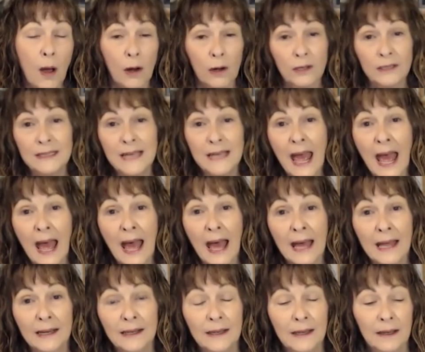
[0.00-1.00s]
our
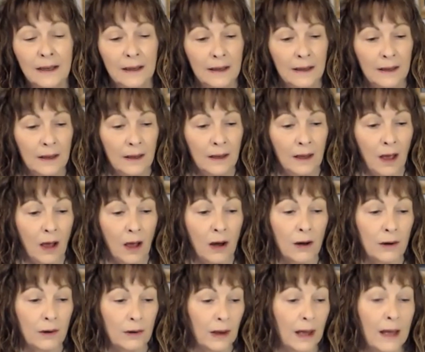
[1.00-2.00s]
dad,
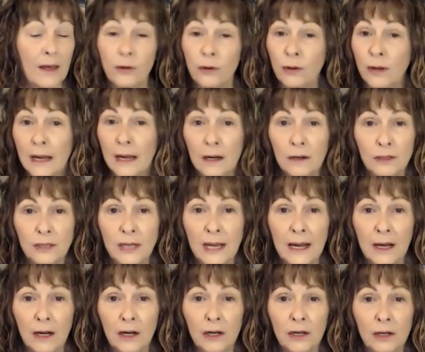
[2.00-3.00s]
our other
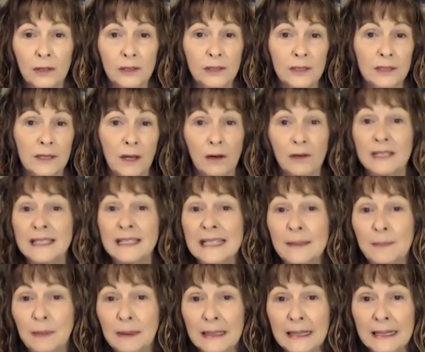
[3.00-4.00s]
caretakers, our
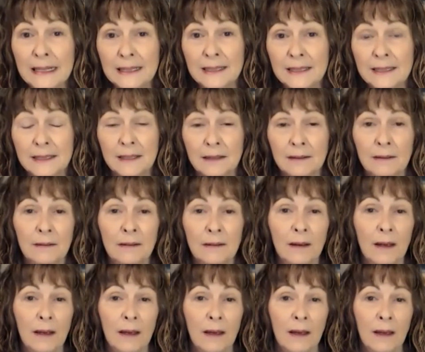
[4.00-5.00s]
siblings,
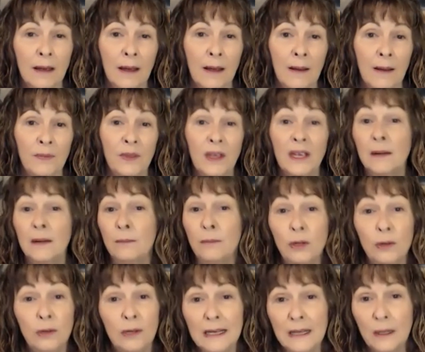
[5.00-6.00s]
the
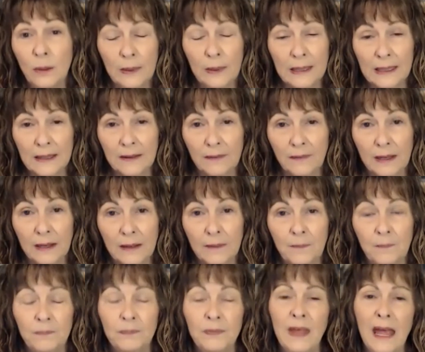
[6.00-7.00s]
community we live in,
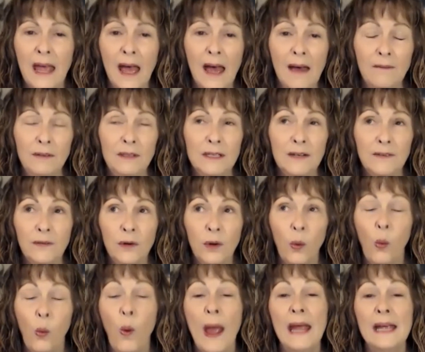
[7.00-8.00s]
they have
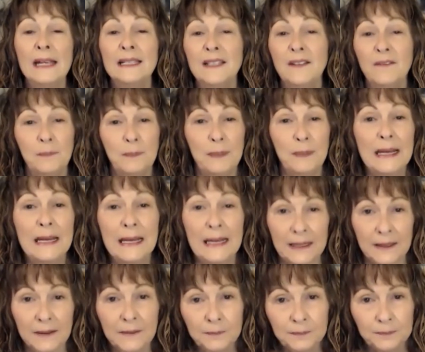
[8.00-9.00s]
different ways of
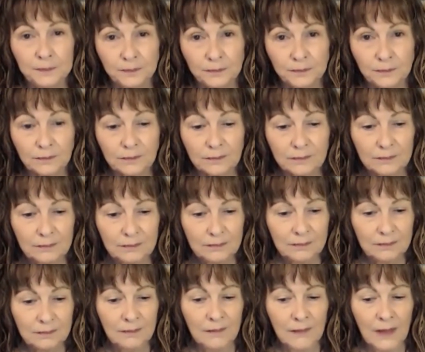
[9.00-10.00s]
being.
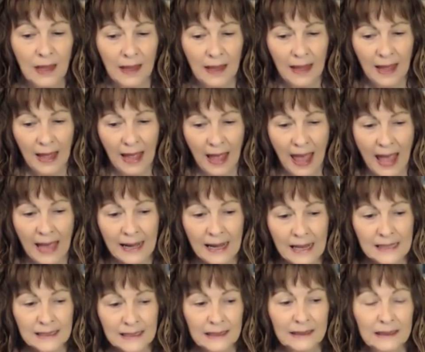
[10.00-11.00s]
And
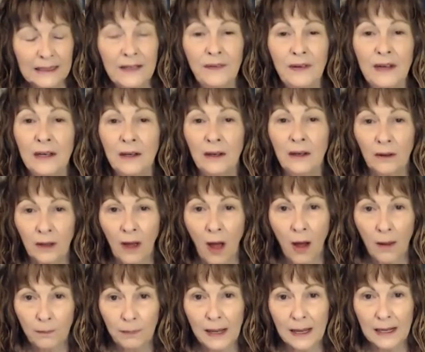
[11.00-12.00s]
as a living
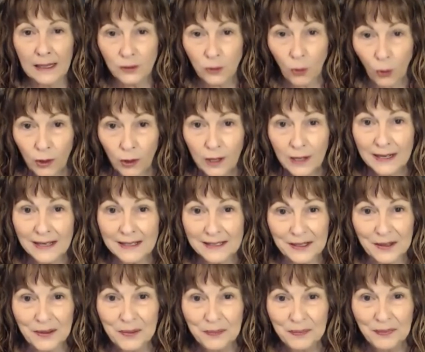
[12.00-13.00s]
complex
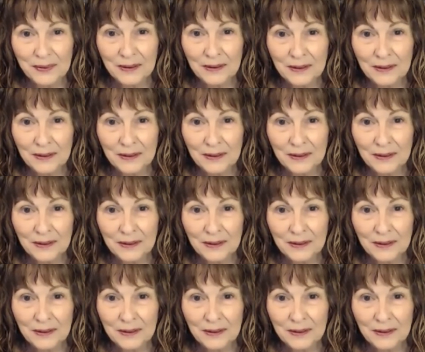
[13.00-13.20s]
organism,